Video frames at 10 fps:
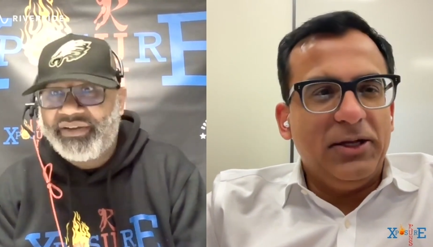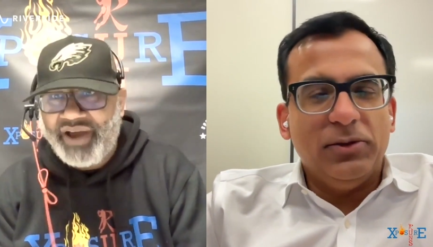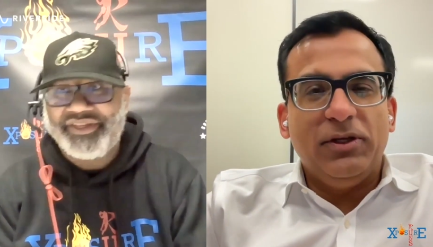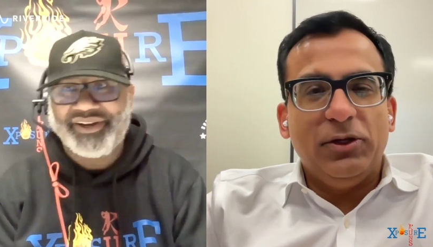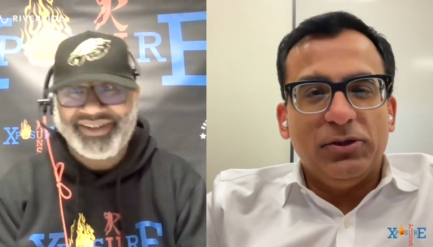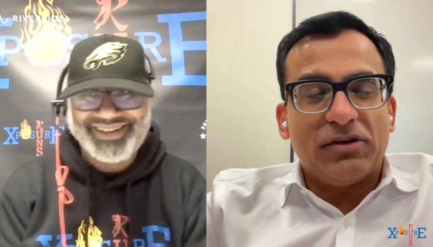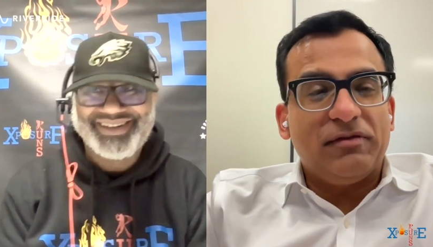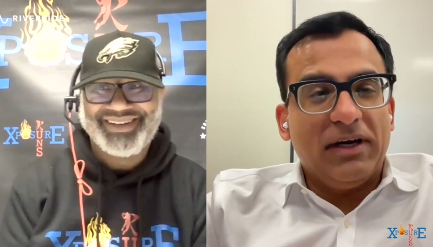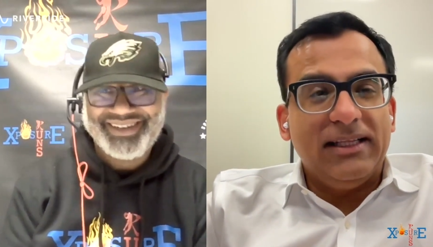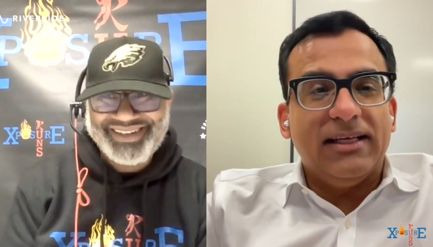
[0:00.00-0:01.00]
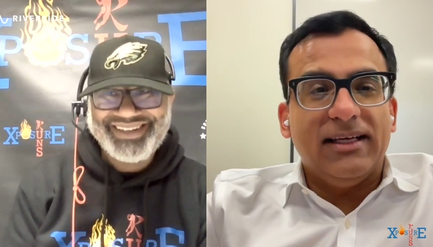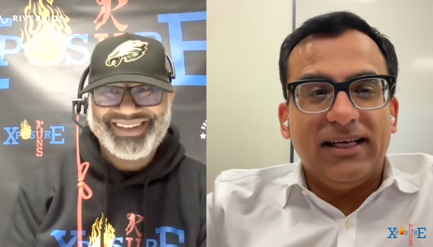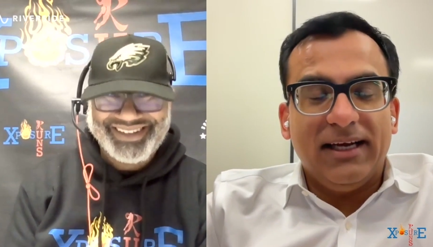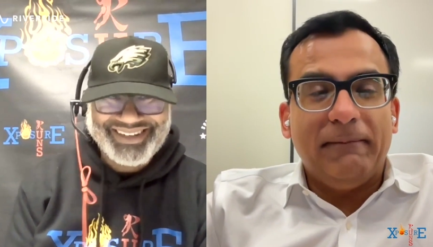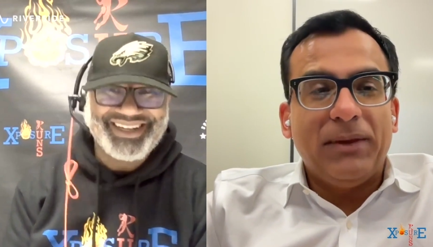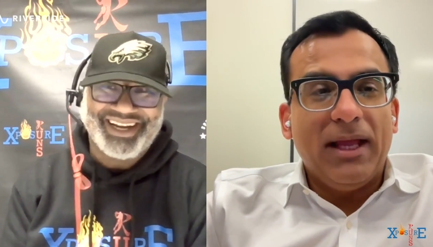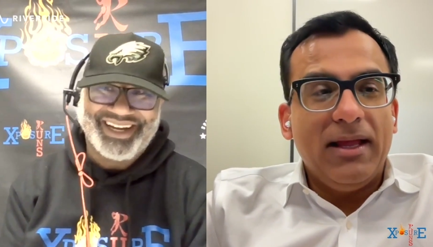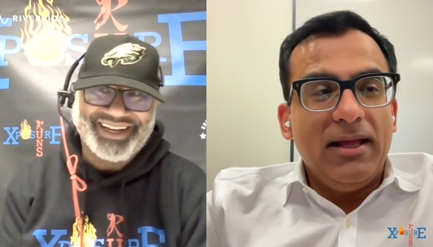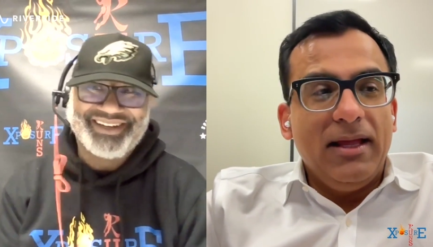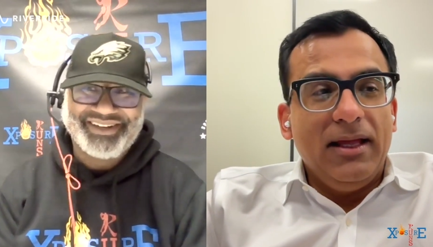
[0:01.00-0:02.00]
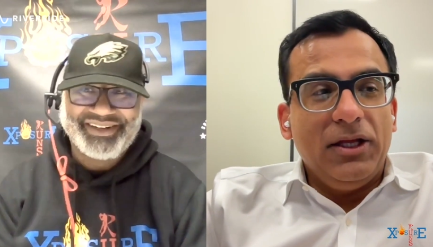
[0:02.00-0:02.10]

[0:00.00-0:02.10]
Speaker 1: yeah, rather? User-friendly, yeah. Yeah. You